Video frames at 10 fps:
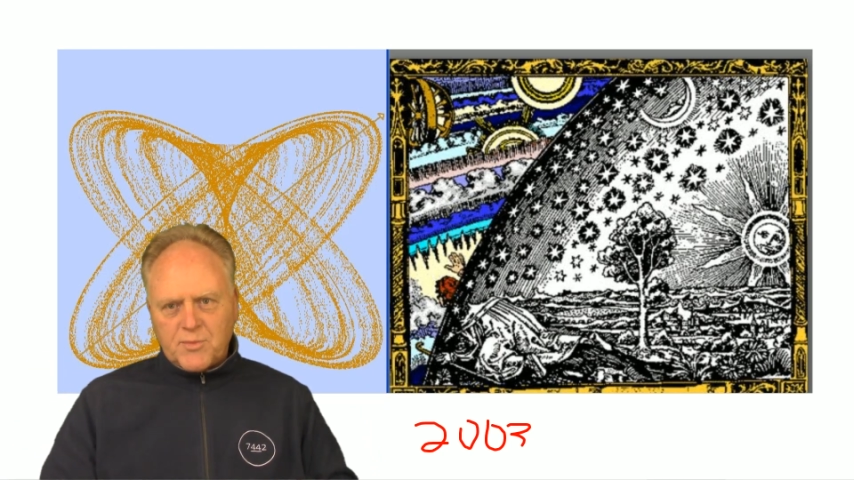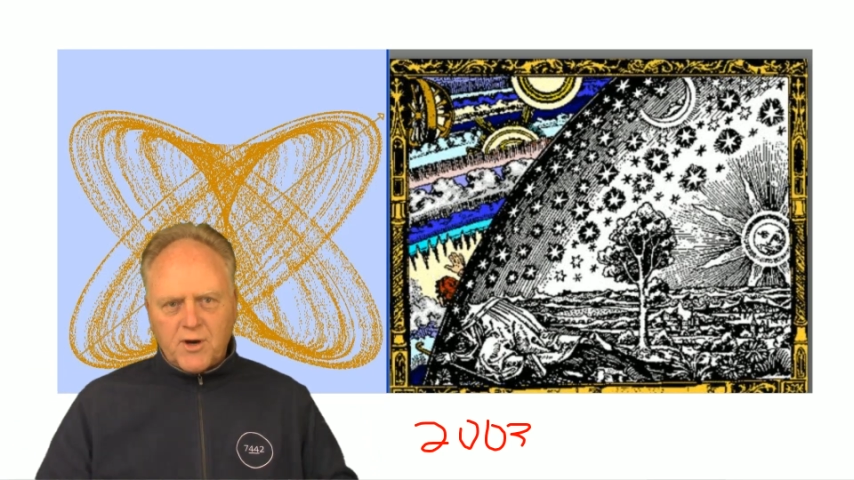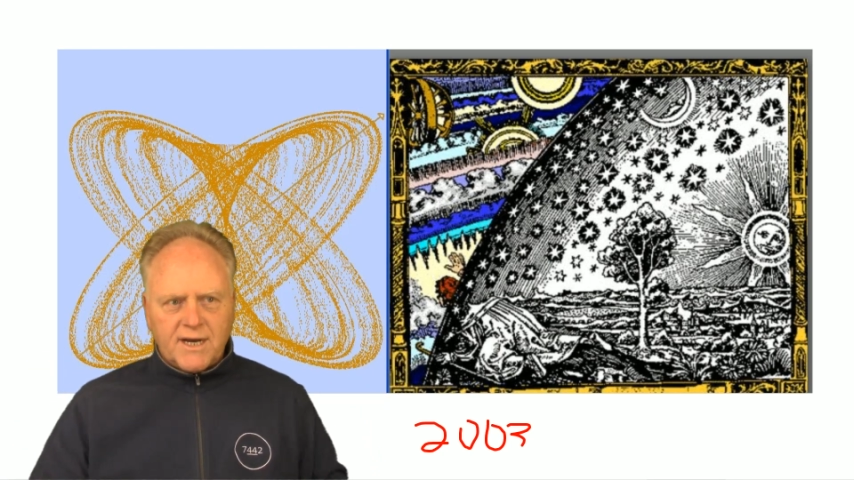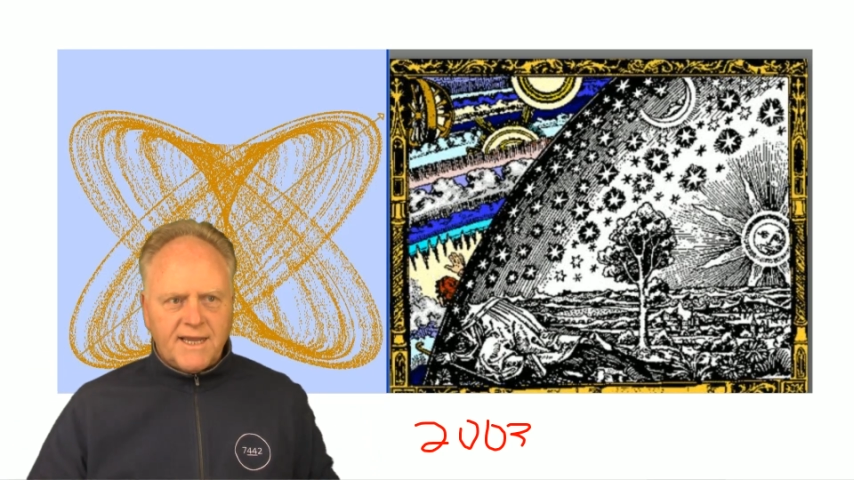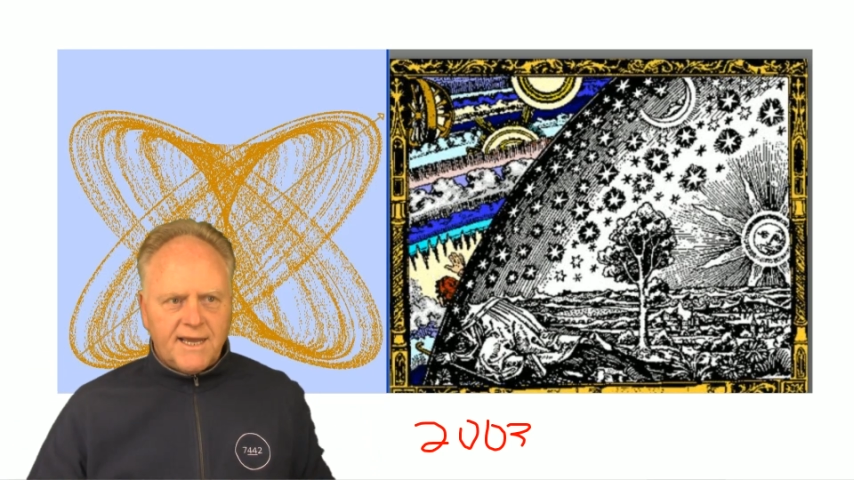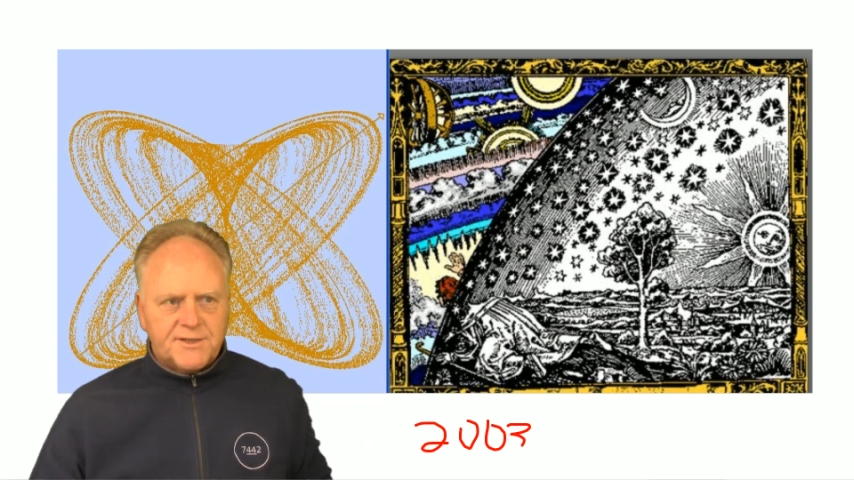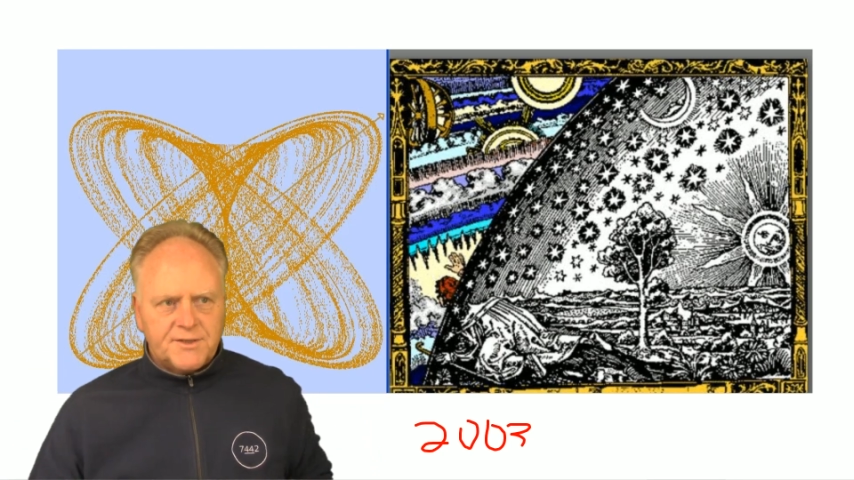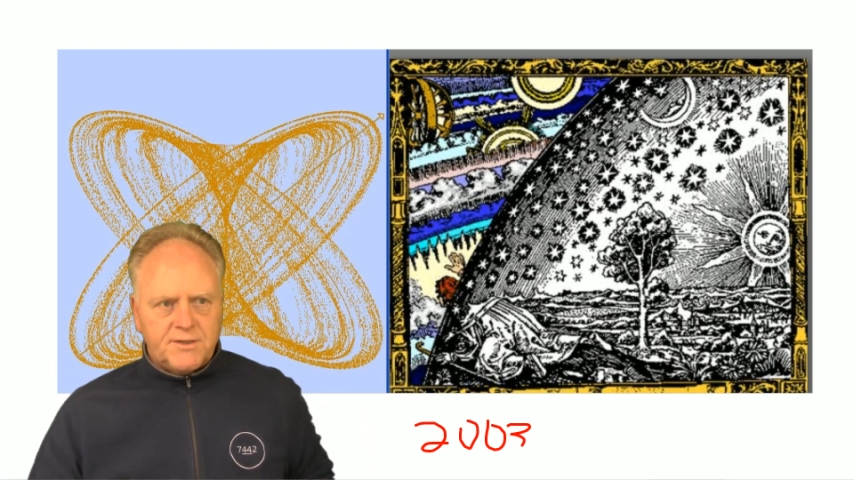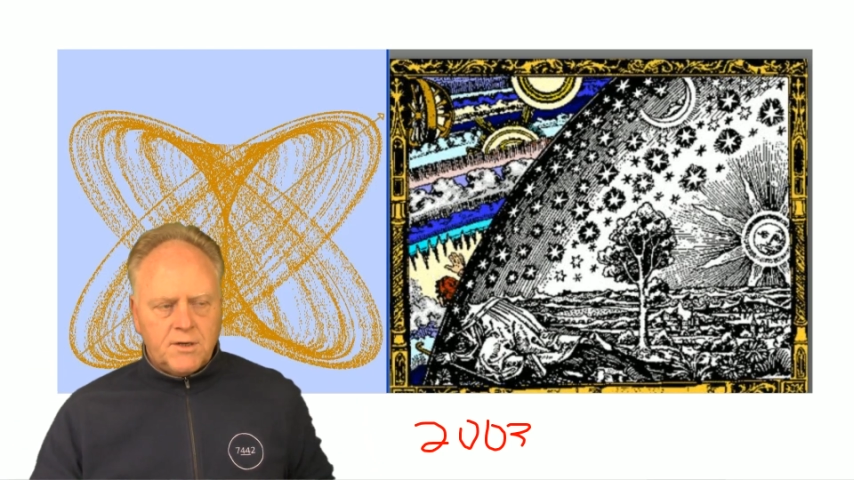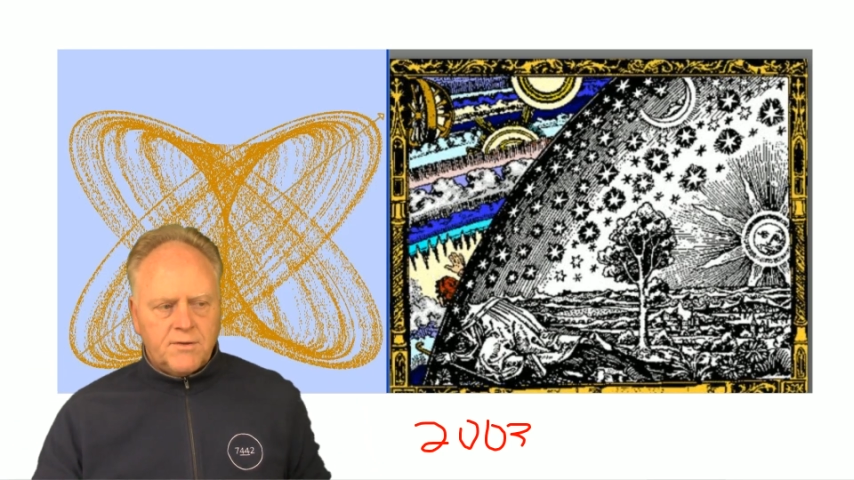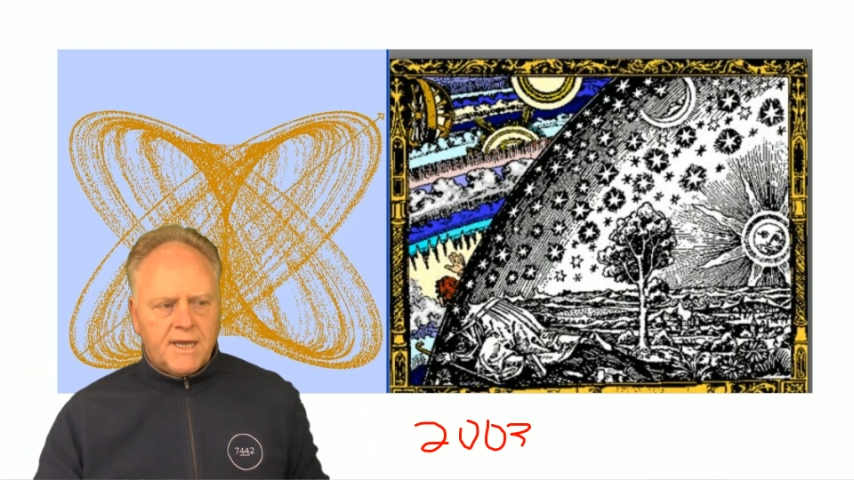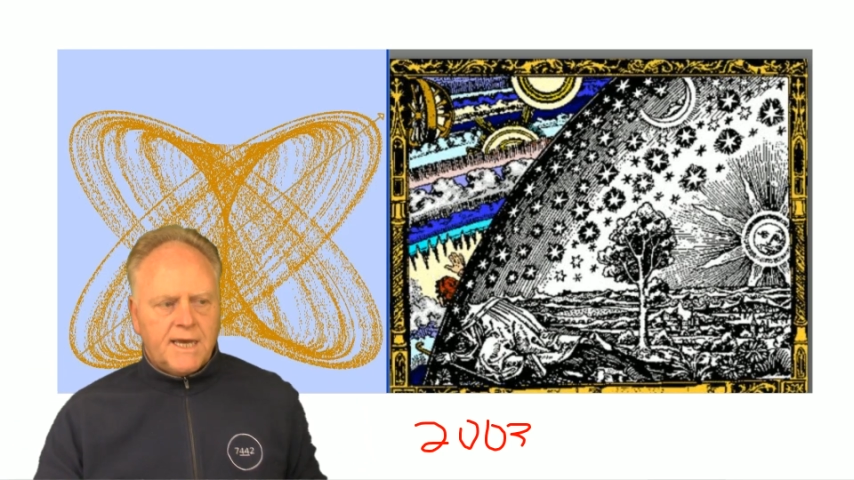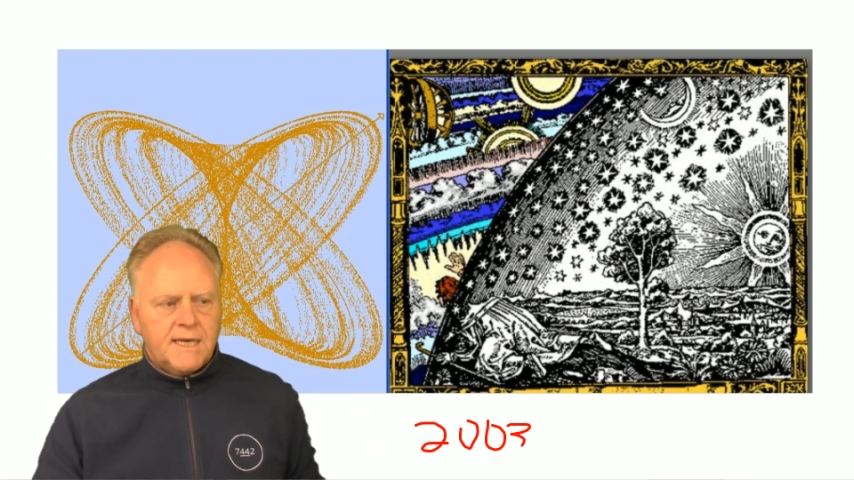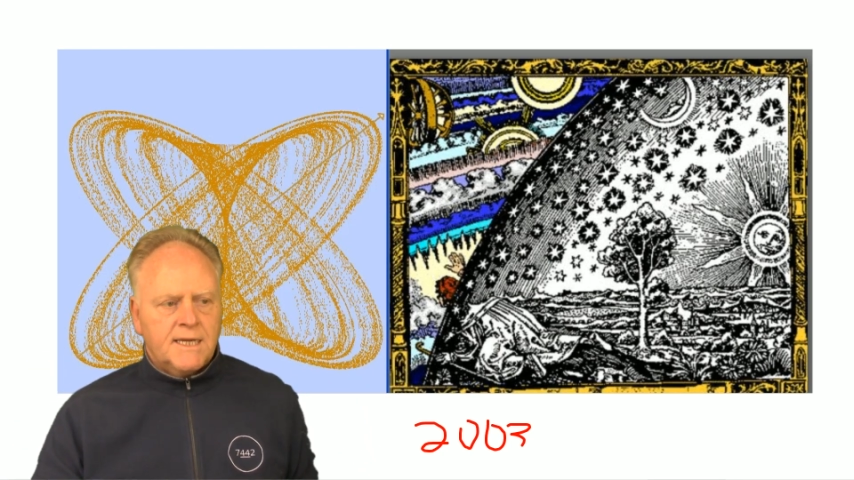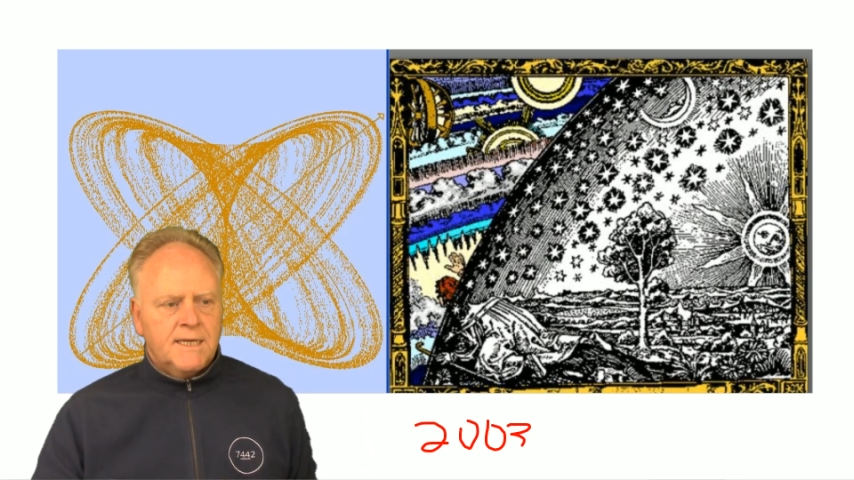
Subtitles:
broadcast, you know that.